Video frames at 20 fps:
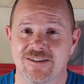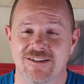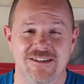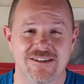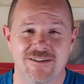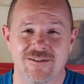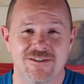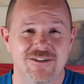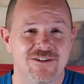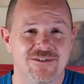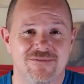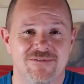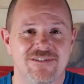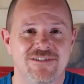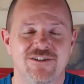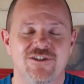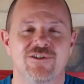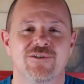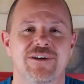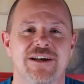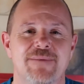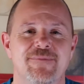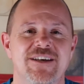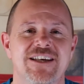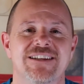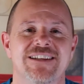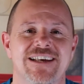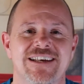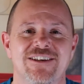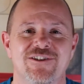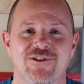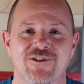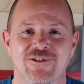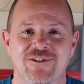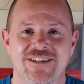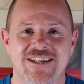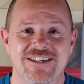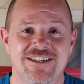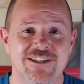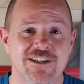You know what I mean? Like, you're
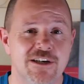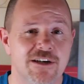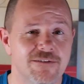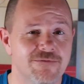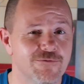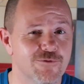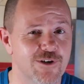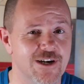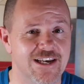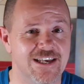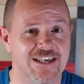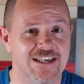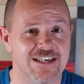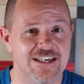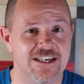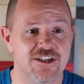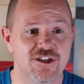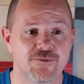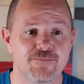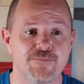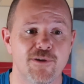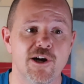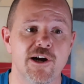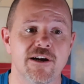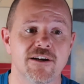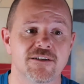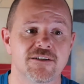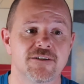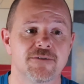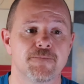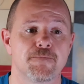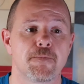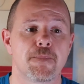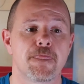discovering each part.